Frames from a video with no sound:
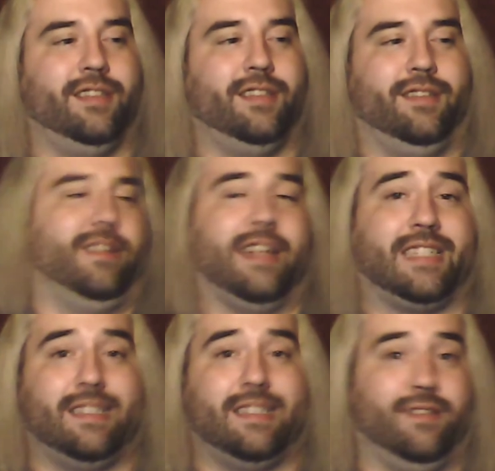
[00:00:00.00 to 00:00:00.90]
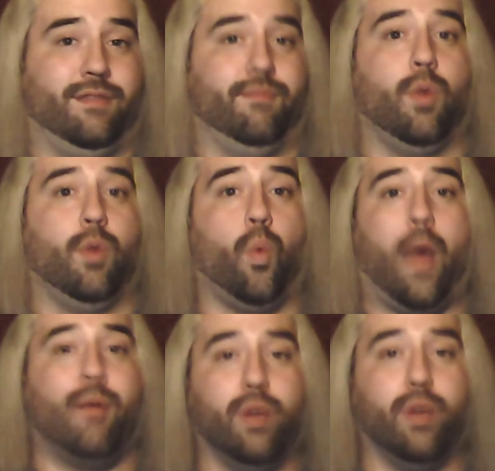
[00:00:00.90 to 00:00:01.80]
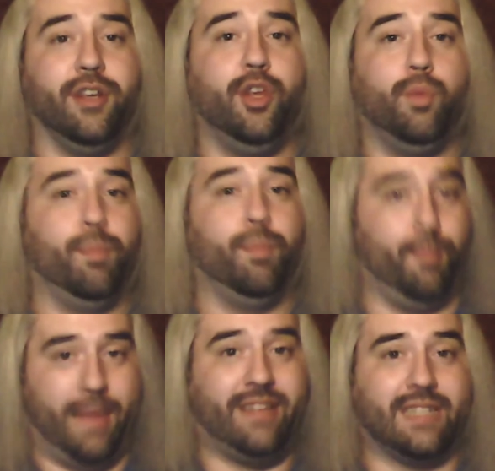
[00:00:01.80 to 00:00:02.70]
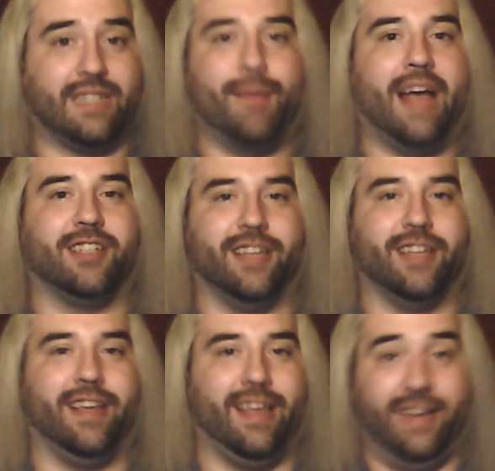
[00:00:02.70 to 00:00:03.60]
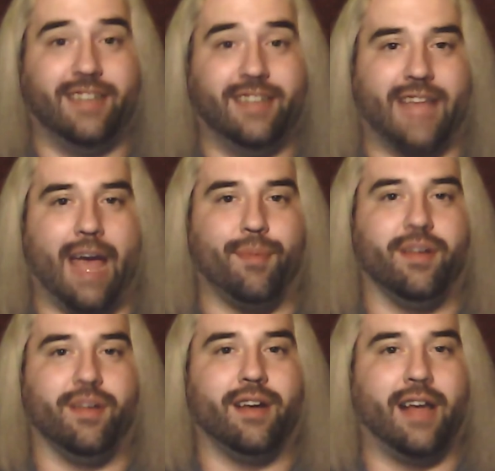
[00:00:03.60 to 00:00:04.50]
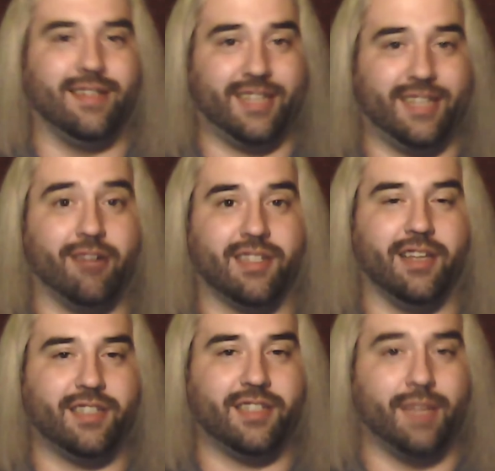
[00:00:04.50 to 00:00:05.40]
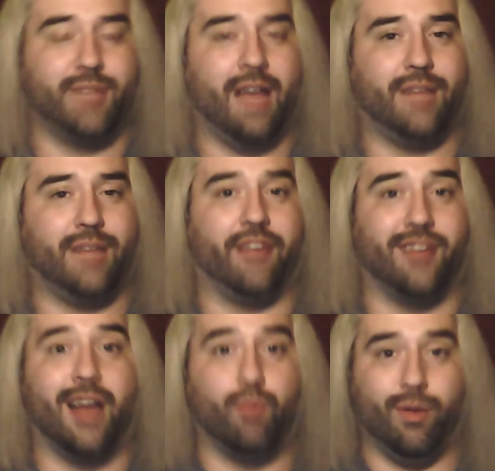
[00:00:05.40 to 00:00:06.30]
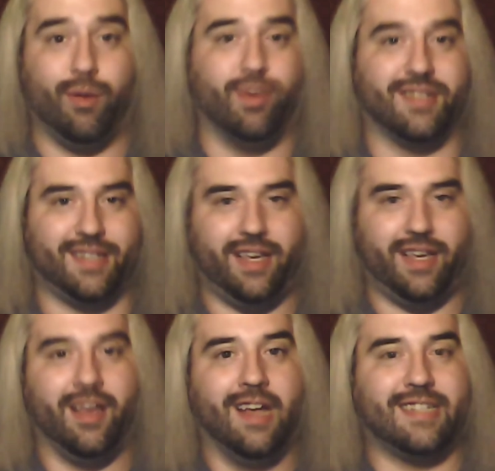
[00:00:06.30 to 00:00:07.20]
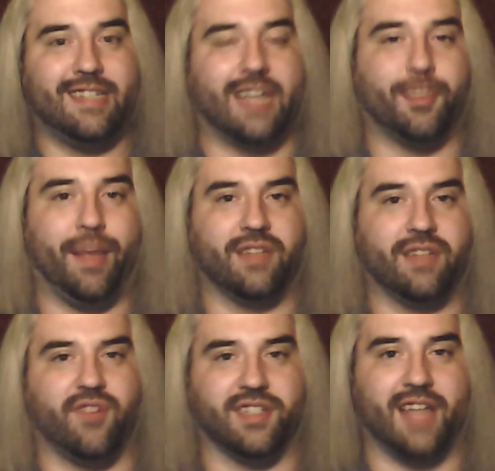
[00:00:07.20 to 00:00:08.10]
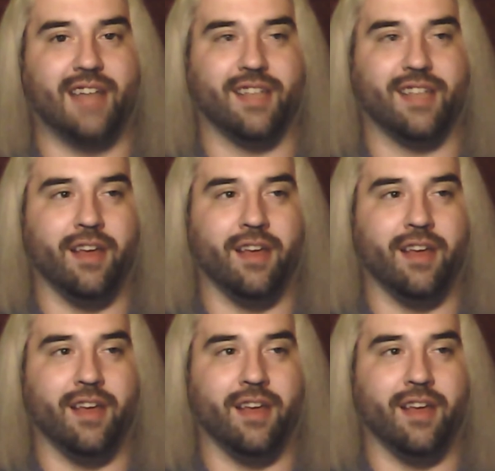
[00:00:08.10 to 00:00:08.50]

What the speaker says: That's why wouldn't you make this match? It needs to happen. Seriously, sometime down the line, we will see Sasha Banks versus Asuka.